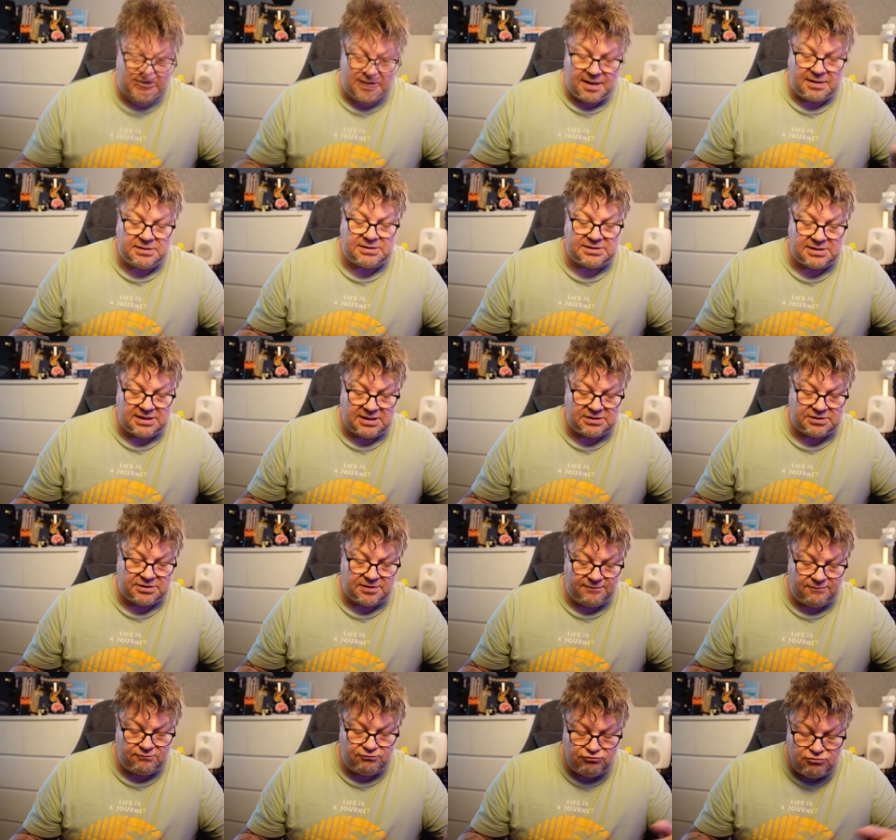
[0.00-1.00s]
Line 6
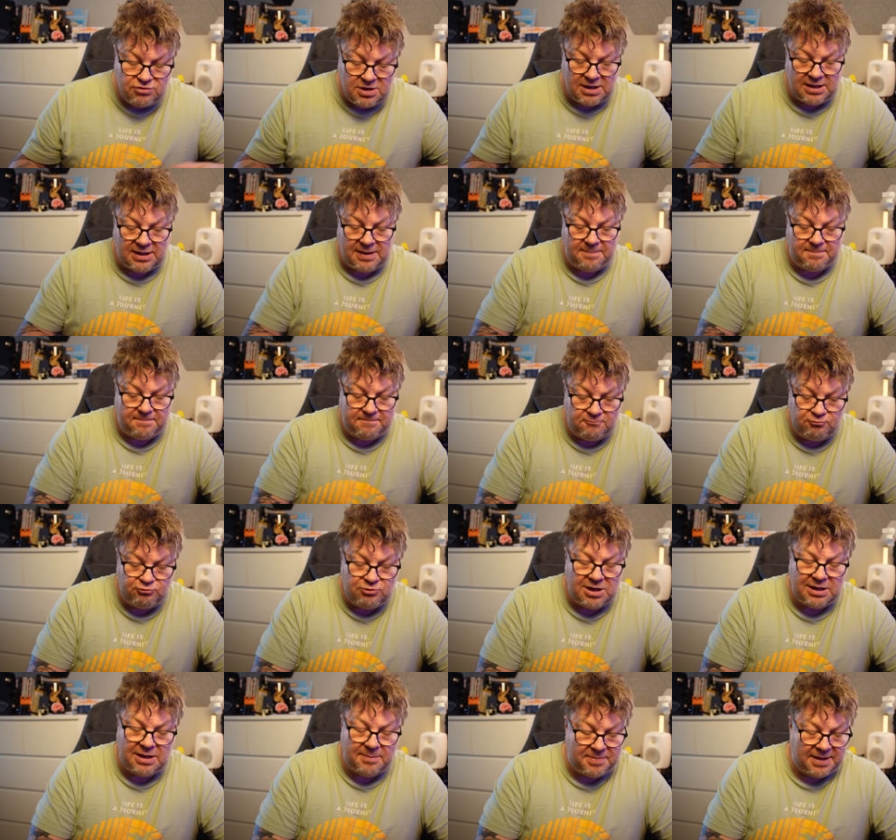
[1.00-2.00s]
have really,
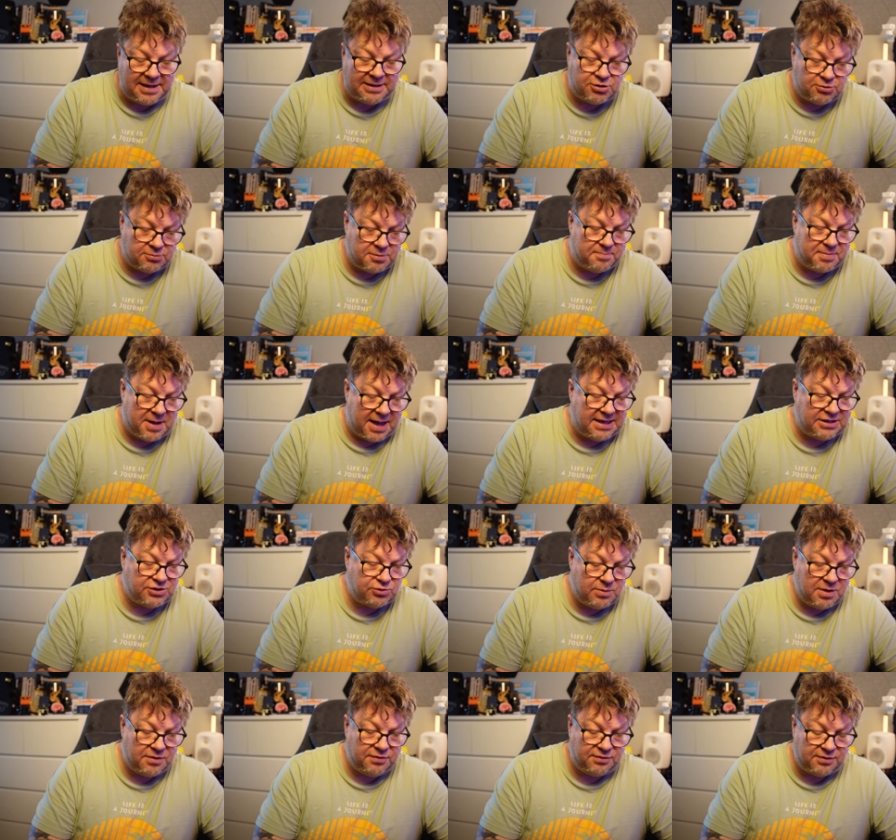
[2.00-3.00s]
really picked up the
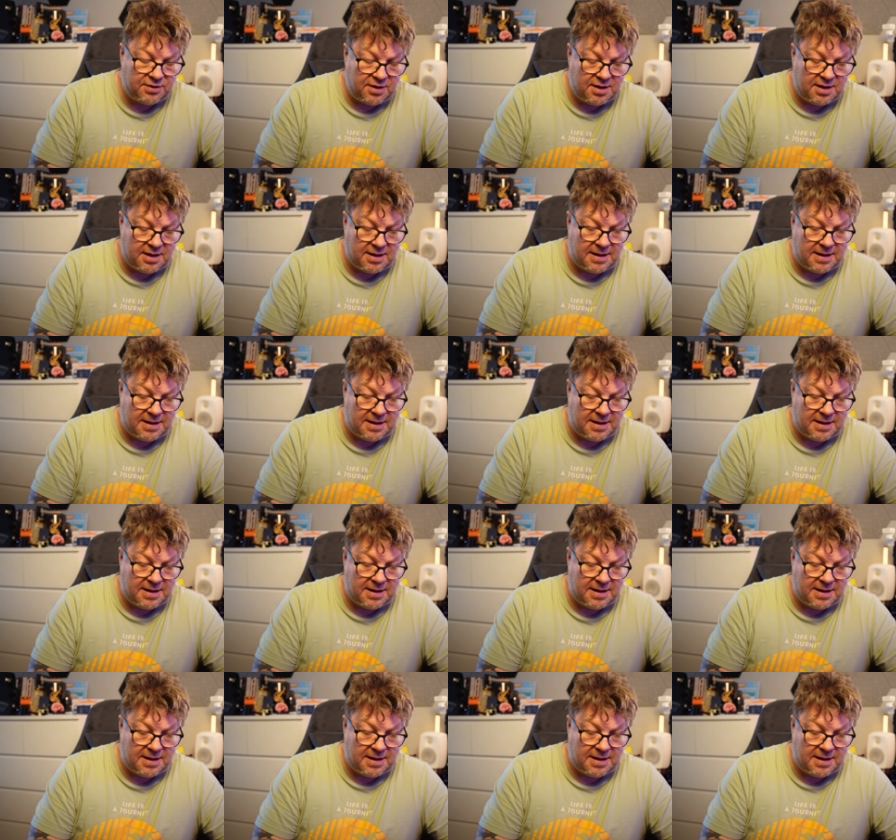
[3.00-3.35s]
pace with